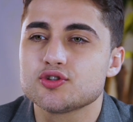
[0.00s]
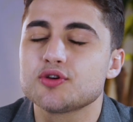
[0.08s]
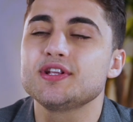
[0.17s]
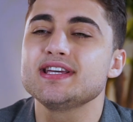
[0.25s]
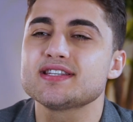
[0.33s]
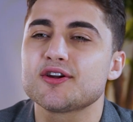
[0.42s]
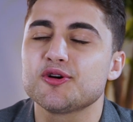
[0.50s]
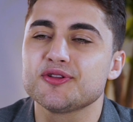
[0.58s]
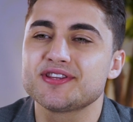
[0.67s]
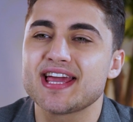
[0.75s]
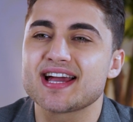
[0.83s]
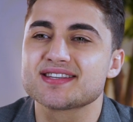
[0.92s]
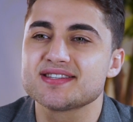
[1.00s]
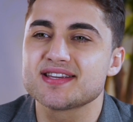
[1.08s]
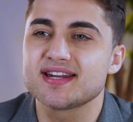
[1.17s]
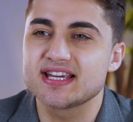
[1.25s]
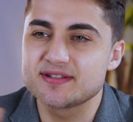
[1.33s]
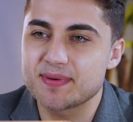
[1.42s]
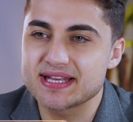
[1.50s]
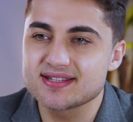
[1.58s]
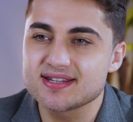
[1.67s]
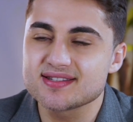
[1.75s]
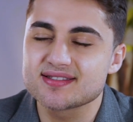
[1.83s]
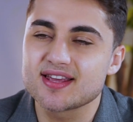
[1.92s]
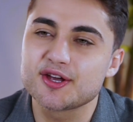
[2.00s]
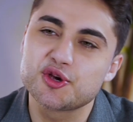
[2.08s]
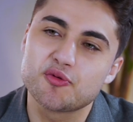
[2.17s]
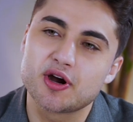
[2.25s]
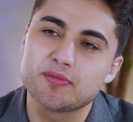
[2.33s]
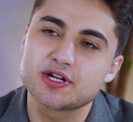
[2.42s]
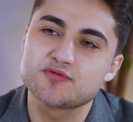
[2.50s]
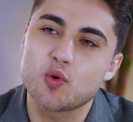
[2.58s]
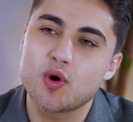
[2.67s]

So these are all the taxes and expenses. Thank you very much for